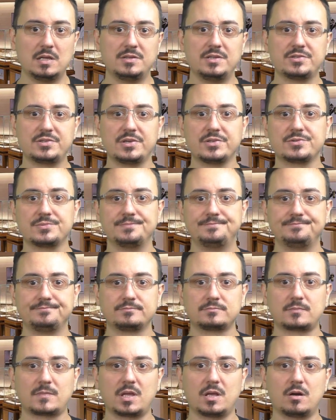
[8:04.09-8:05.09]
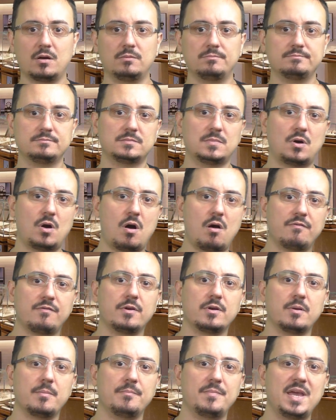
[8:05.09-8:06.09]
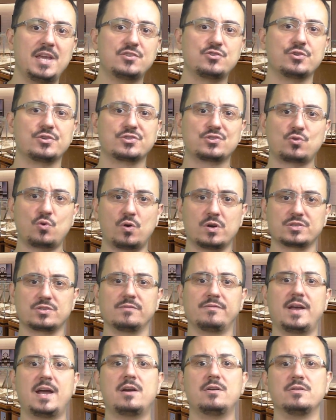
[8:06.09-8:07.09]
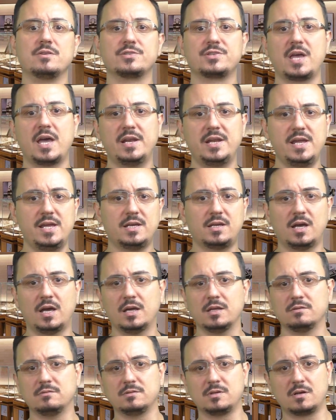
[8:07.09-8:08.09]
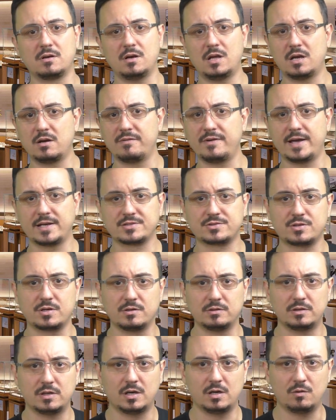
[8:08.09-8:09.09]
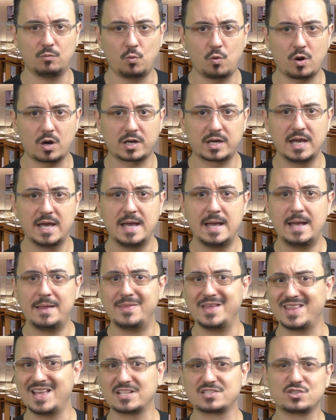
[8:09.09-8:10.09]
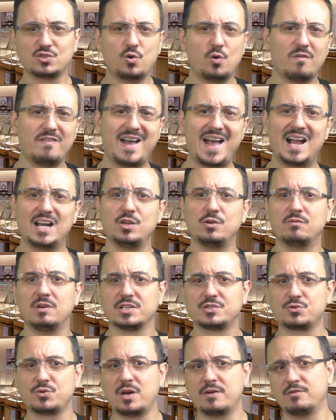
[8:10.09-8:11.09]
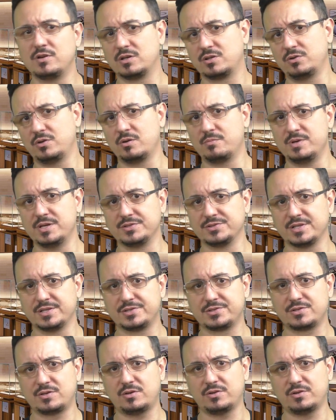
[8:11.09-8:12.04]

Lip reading: This is often a major source of errors, headache, and a lot of extra work that adds no value whatsoever to your business.